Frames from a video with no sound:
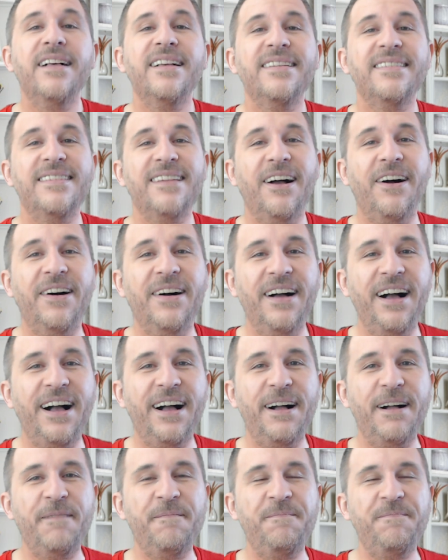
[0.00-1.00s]
so
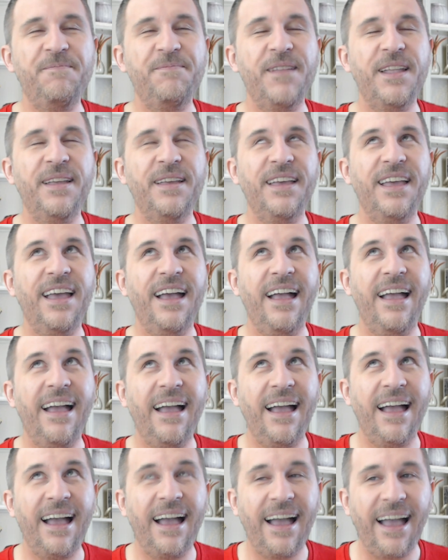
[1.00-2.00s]
um
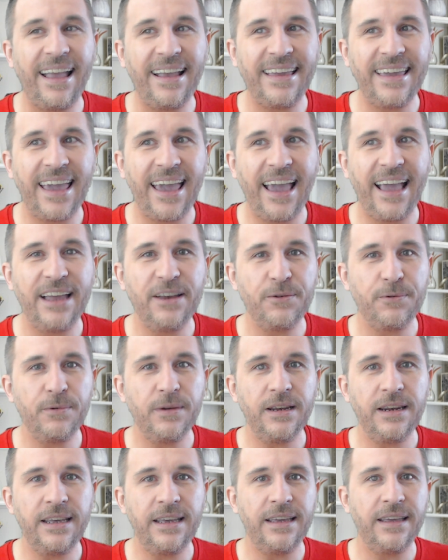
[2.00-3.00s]
i can't
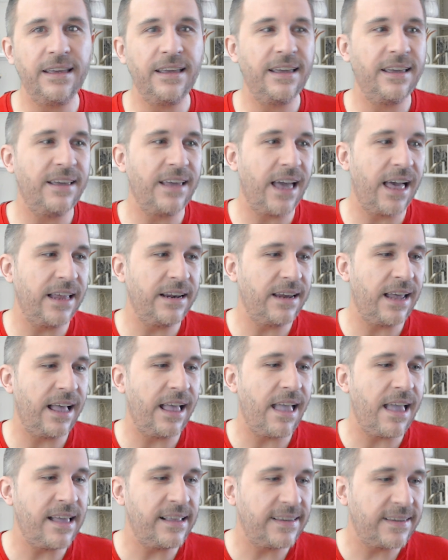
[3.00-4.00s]
really and
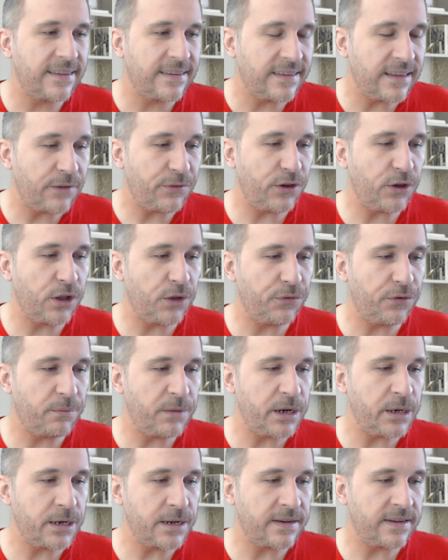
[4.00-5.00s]
it's difficult for
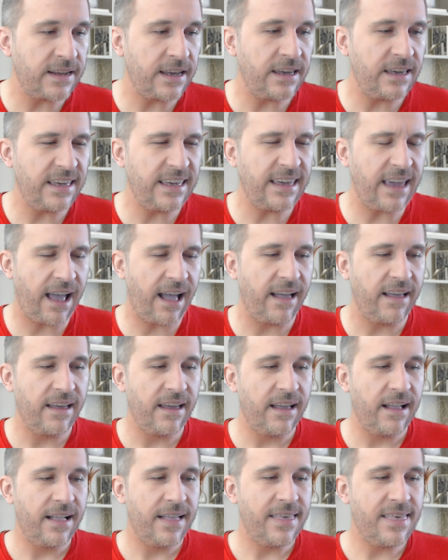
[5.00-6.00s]
me to say yeah
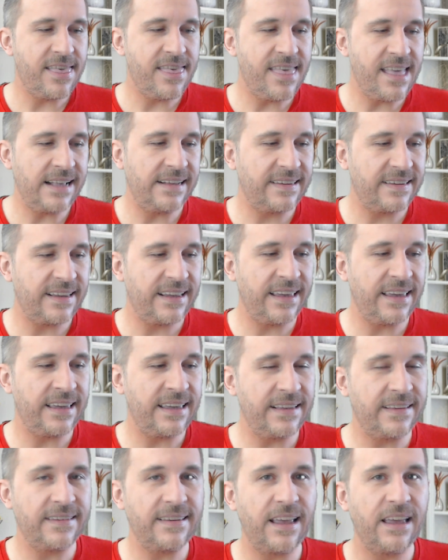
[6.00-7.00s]
this
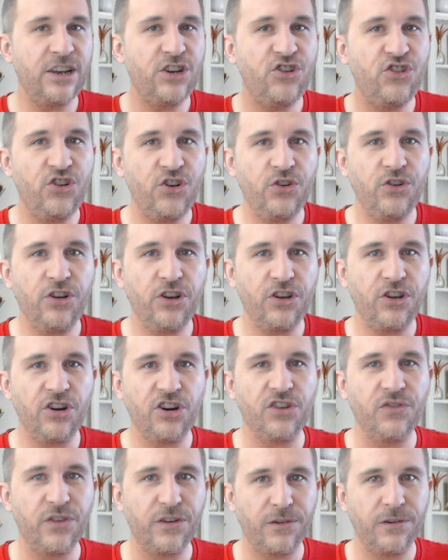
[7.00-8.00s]
is a junior
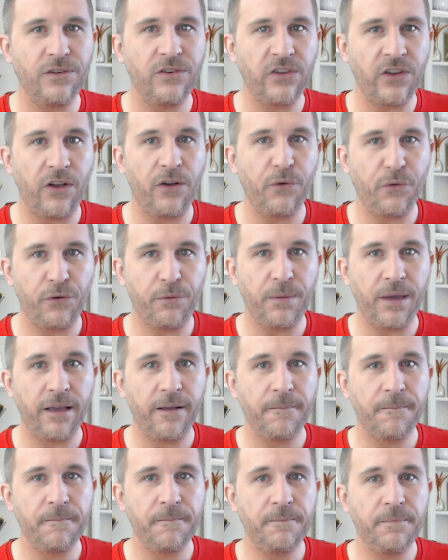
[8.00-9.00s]
eurovision song for me
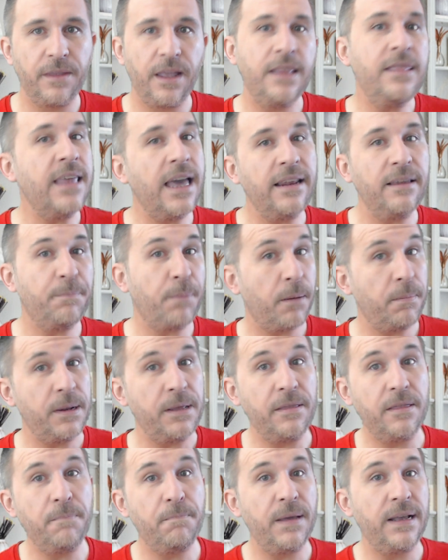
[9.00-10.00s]
and that is probably
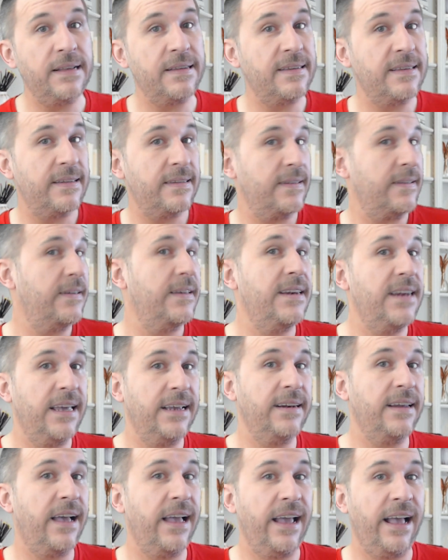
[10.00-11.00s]
the biggest
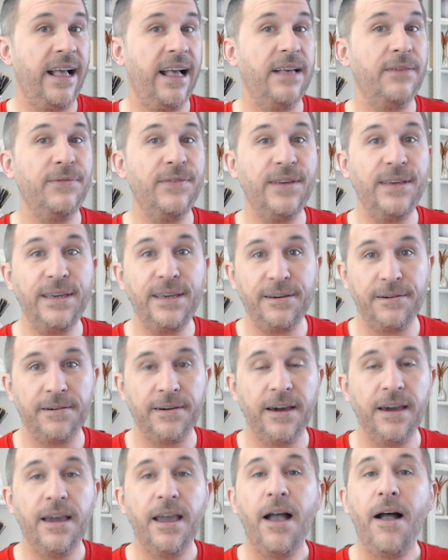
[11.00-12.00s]
disconnect I have here.
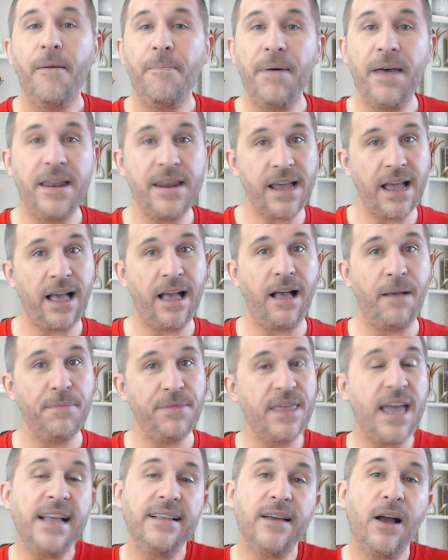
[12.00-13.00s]
But um,
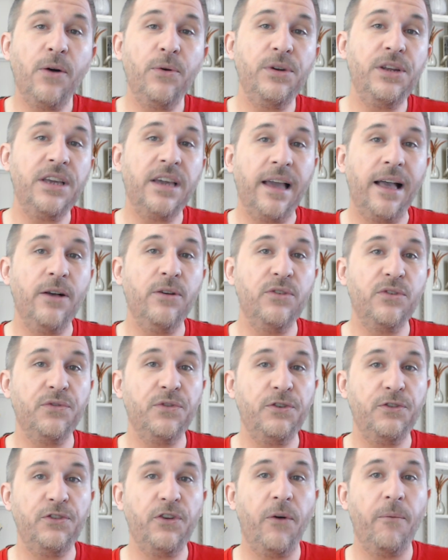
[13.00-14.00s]
that only counts for
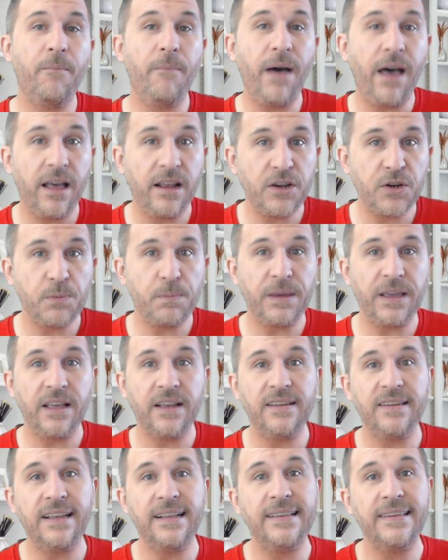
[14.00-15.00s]
so much
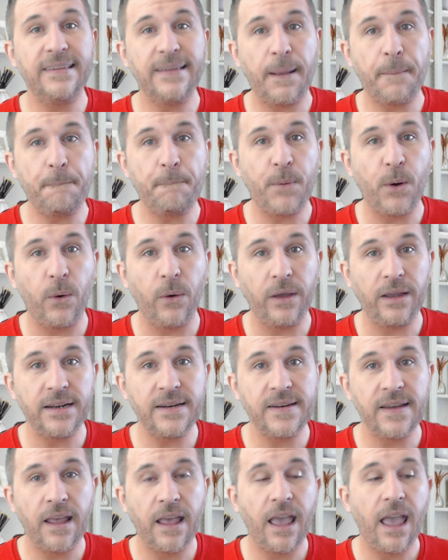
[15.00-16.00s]
because at some
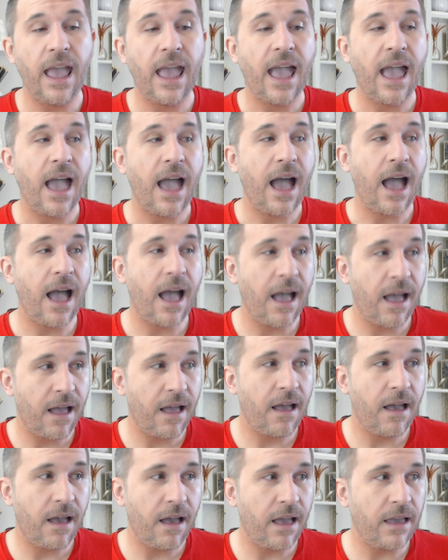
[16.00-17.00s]
point,
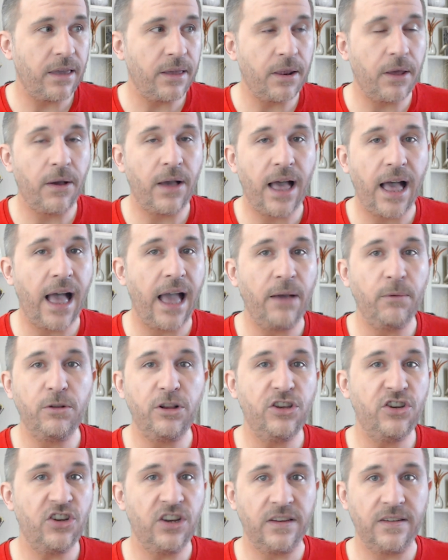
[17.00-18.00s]
you know, I will
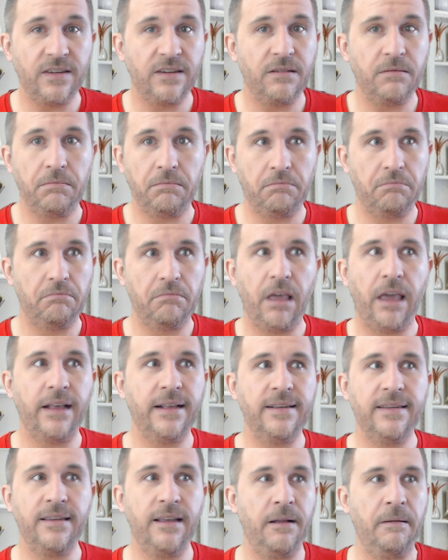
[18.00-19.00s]
just
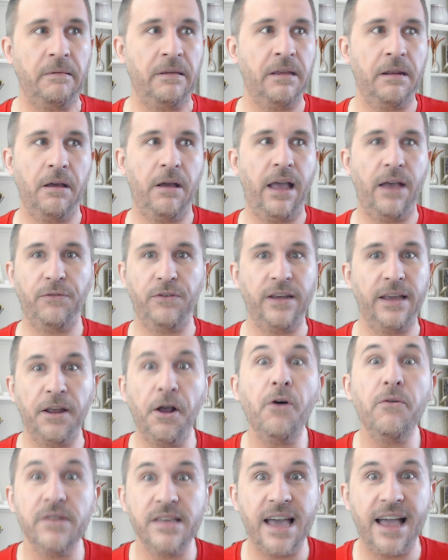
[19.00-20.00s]
accept, you know, have to get
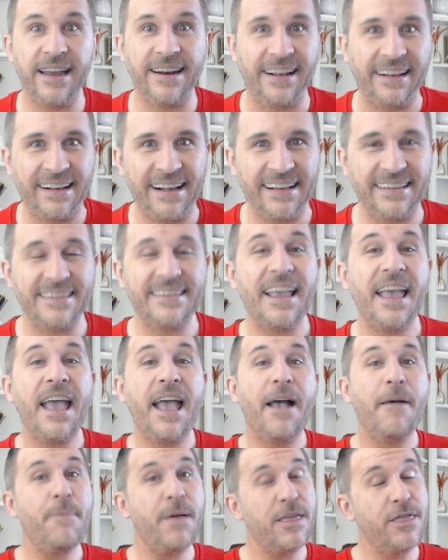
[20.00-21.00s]
over that, I guess.
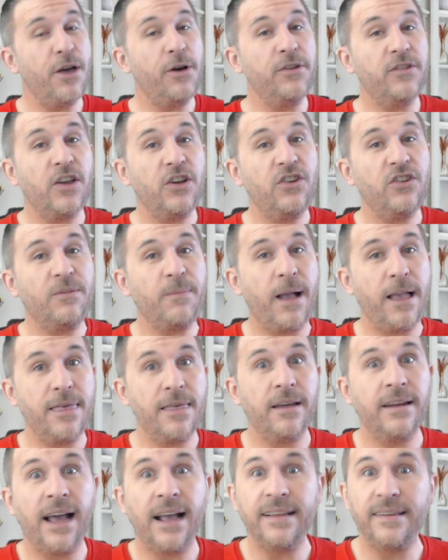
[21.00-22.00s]
But those are just my
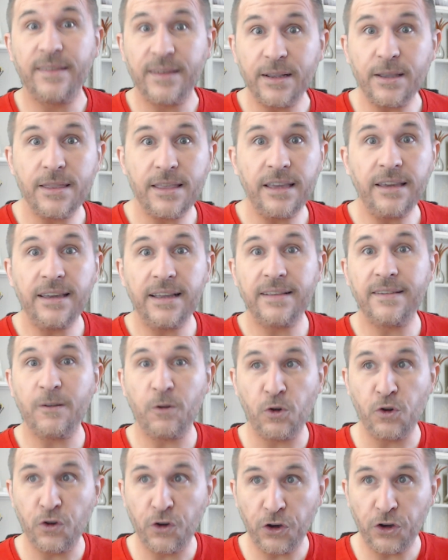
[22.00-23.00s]
thoughts. I still think it's a
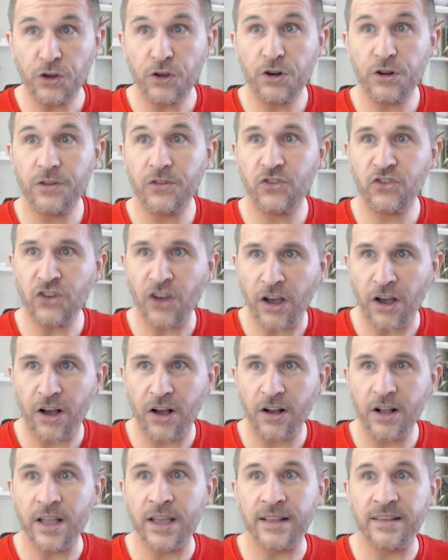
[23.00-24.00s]
good
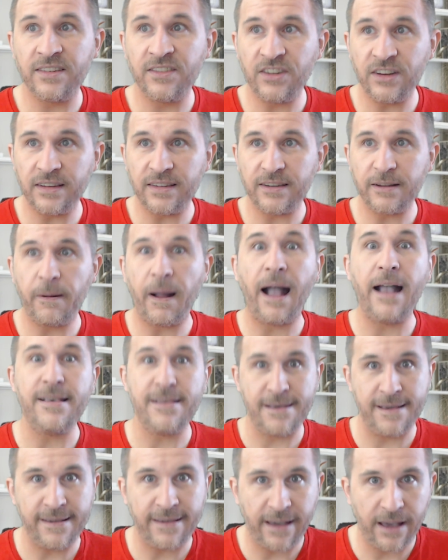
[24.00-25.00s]
song. It's just, I
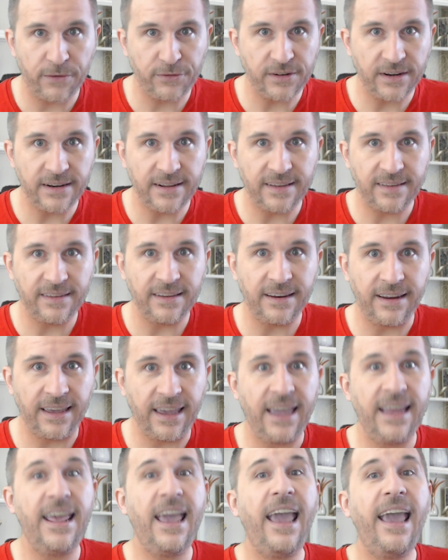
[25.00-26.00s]
think I have to listen it
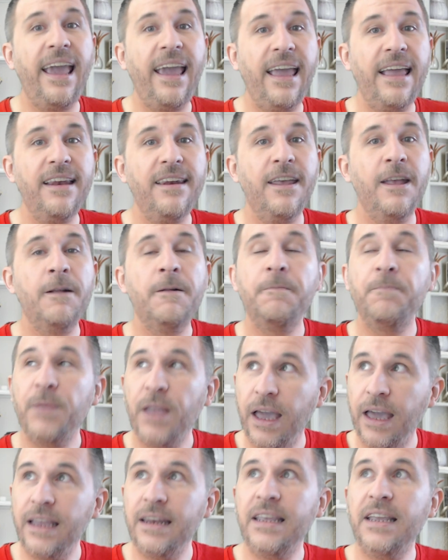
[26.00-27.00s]
again. And
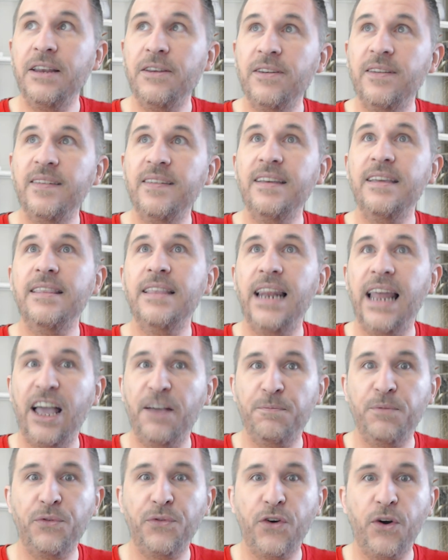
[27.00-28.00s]
I need to see the
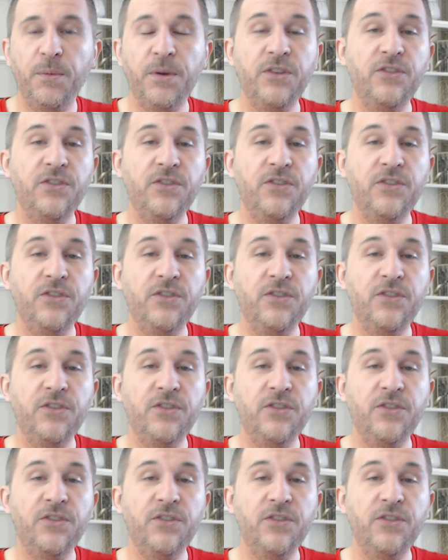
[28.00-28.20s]
live performance